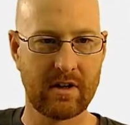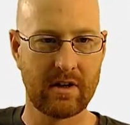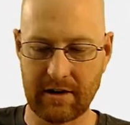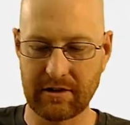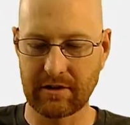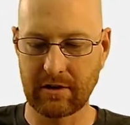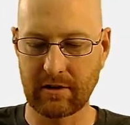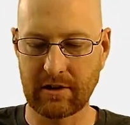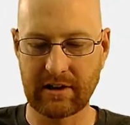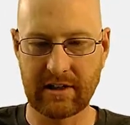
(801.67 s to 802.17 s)
I
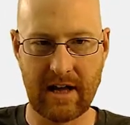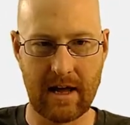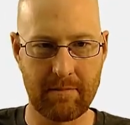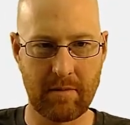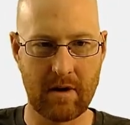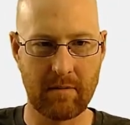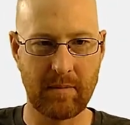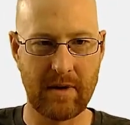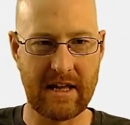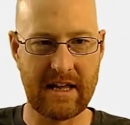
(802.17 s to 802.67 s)
start to
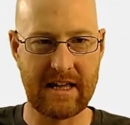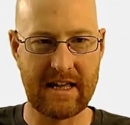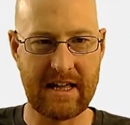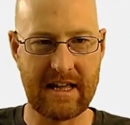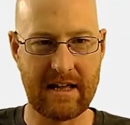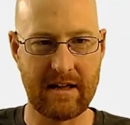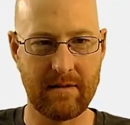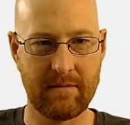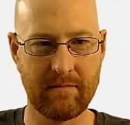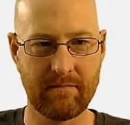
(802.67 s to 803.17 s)
type in P
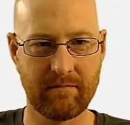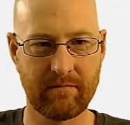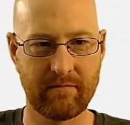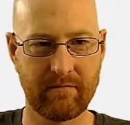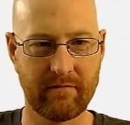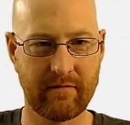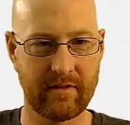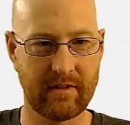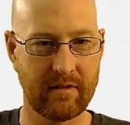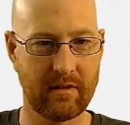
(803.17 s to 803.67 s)
E
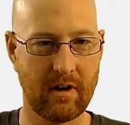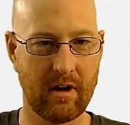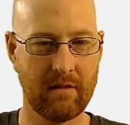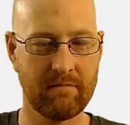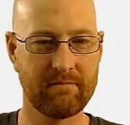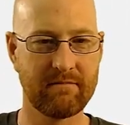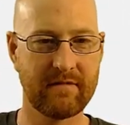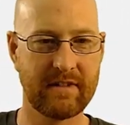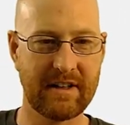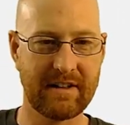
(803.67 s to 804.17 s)

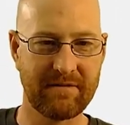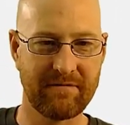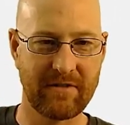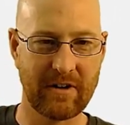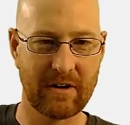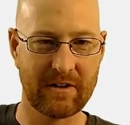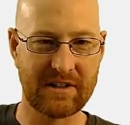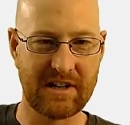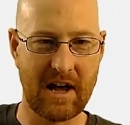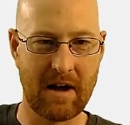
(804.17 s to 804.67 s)
up, oh, it
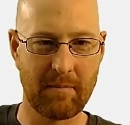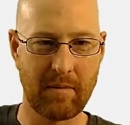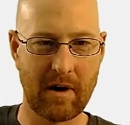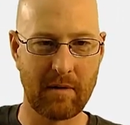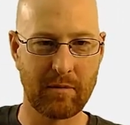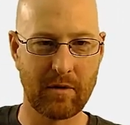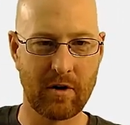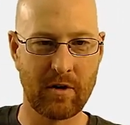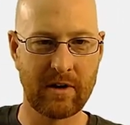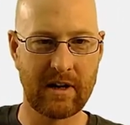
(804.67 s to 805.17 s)
figures out
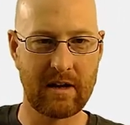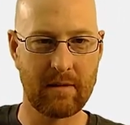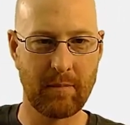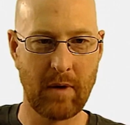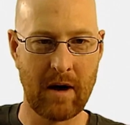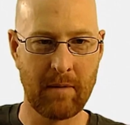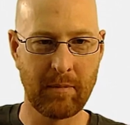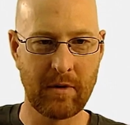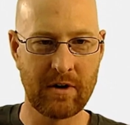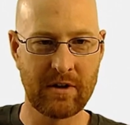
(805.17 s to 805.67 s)
pepperoni and
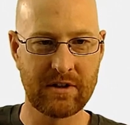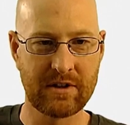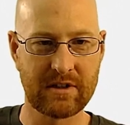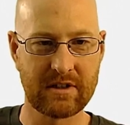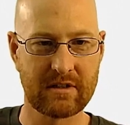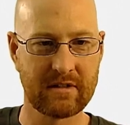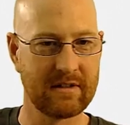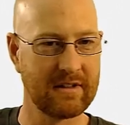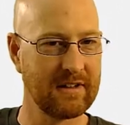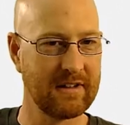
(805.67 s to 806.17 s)

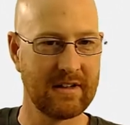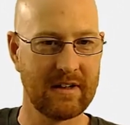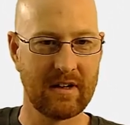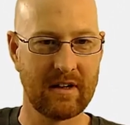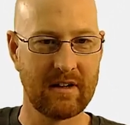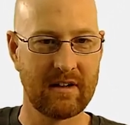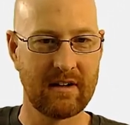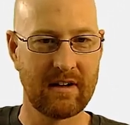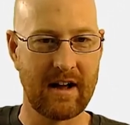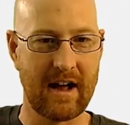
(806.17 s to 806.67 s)
peppers.
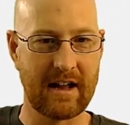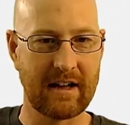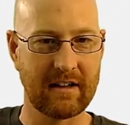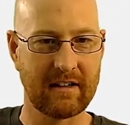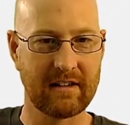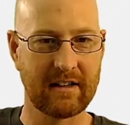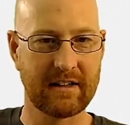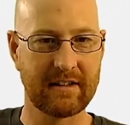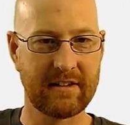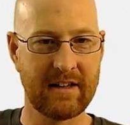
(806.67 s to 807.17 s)
I can
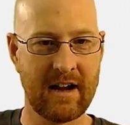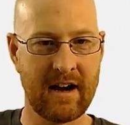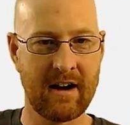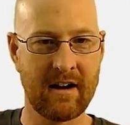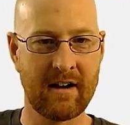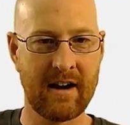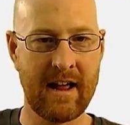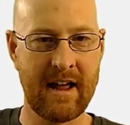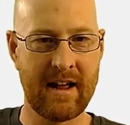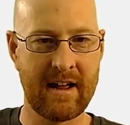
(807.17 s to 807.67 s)
click
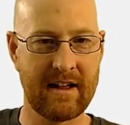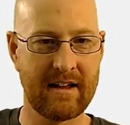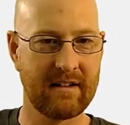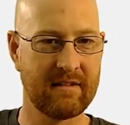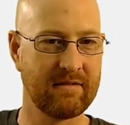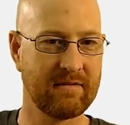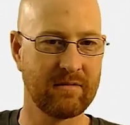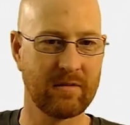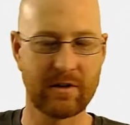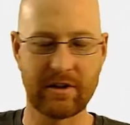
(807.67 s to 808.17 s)
there,
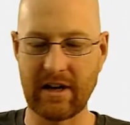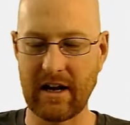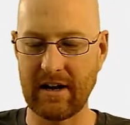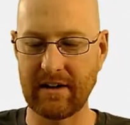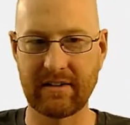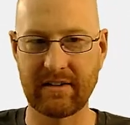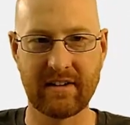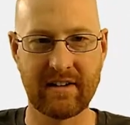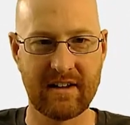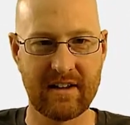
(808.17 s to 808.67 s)
hey, we're
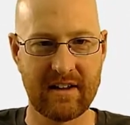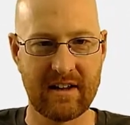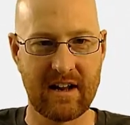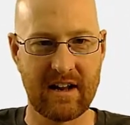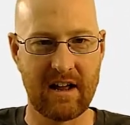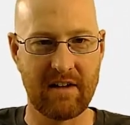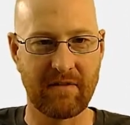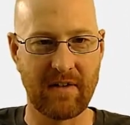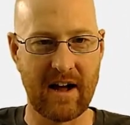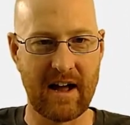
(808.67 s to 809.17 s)
done.
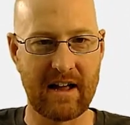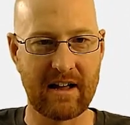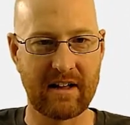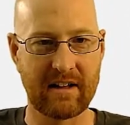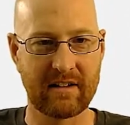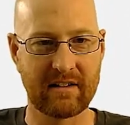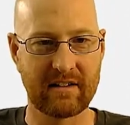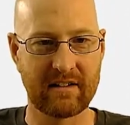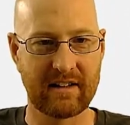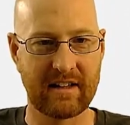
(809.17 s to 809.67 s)
If
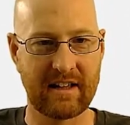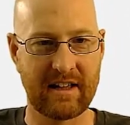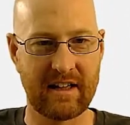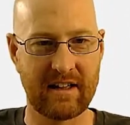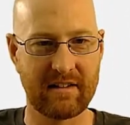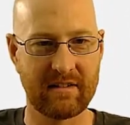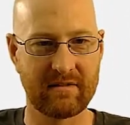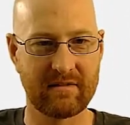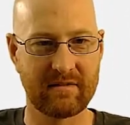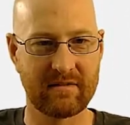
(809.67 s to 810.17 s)
I
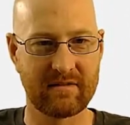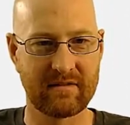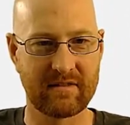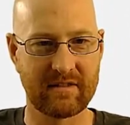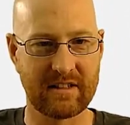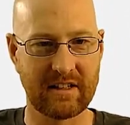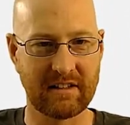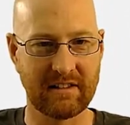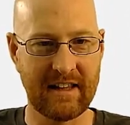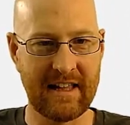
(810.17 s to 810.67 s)
hit
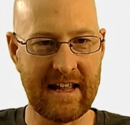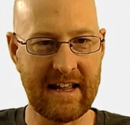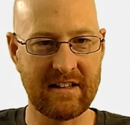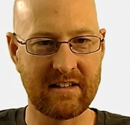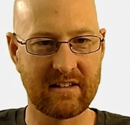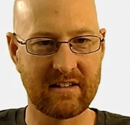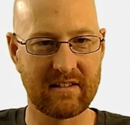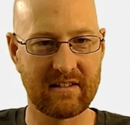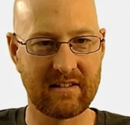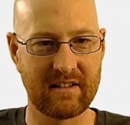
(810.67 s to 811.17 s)

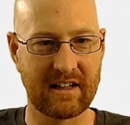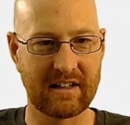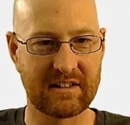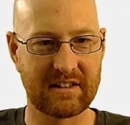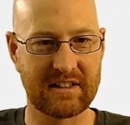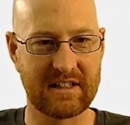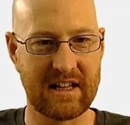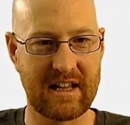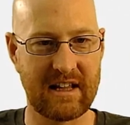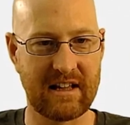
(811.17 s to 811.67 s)
delete, you can
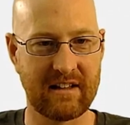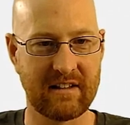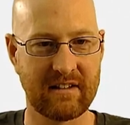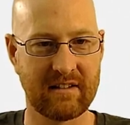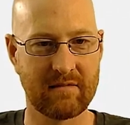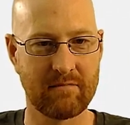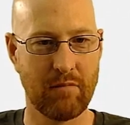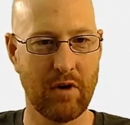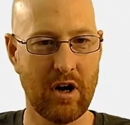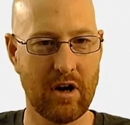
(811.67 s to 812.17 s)
see,
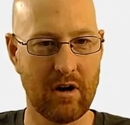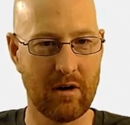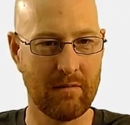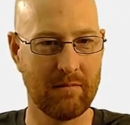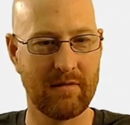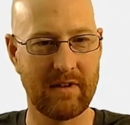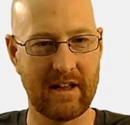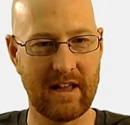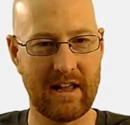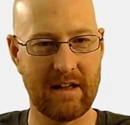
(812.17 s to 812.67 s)

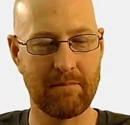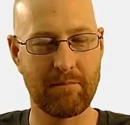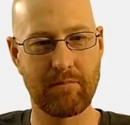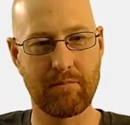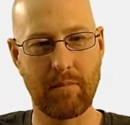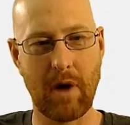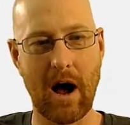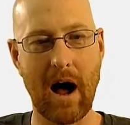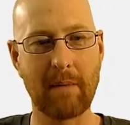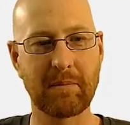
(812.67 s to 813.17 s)
boom, it
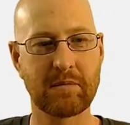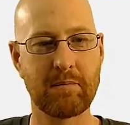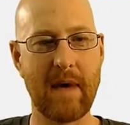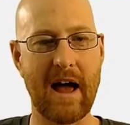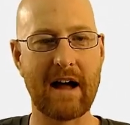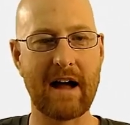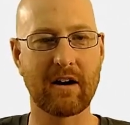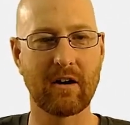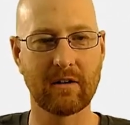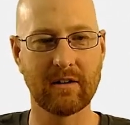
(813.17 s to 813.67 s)
pops
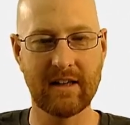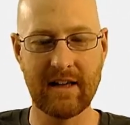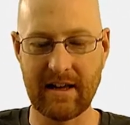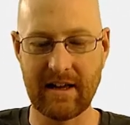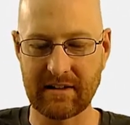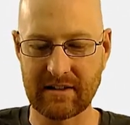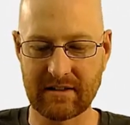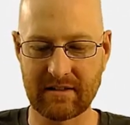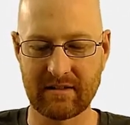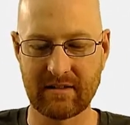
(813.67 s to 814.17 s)
back our
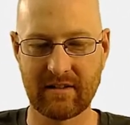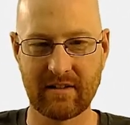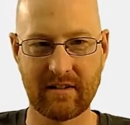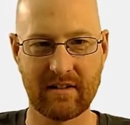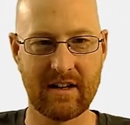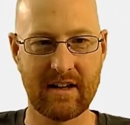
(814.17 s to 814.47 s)
list.